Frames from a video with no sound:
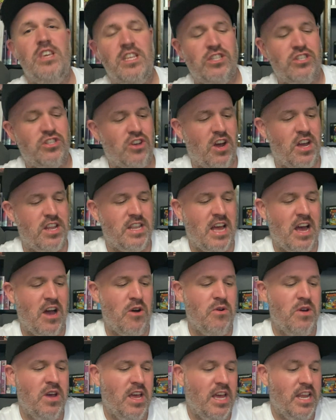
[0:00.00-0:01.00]
inside
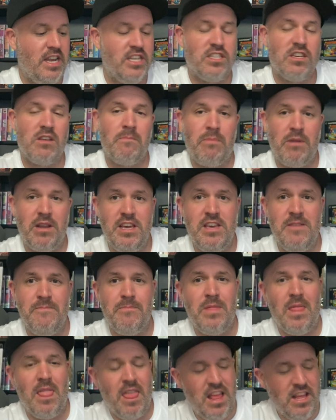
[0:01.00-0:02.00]
now. It is complete.
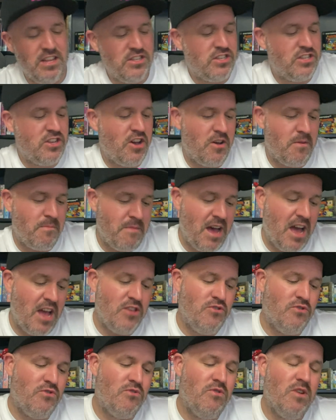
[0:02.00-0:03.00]
Insert,
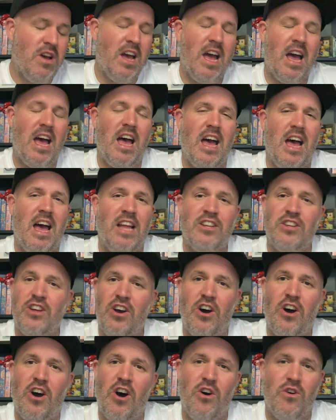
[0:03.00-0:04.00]
manual and
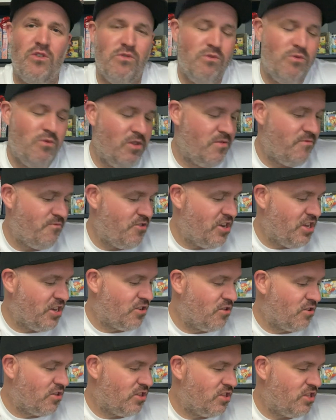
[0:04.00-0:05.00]
cart, all in really
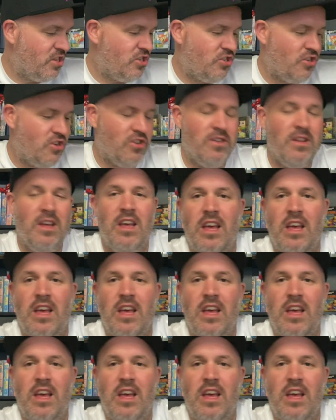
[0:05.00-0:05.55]
good condition.